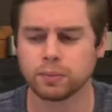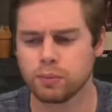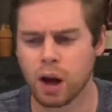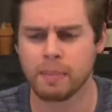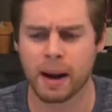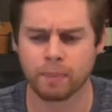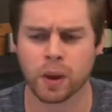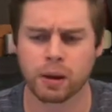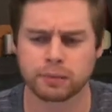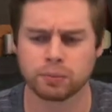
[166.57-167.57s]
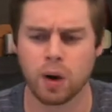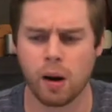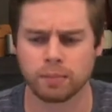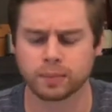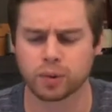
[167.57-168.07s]
Not bad.
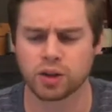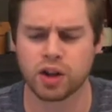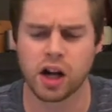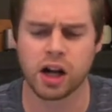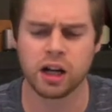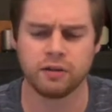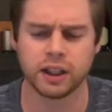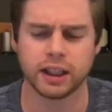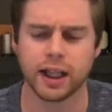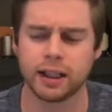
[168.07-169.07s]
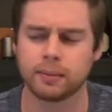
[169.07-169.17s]
It's got kind of a,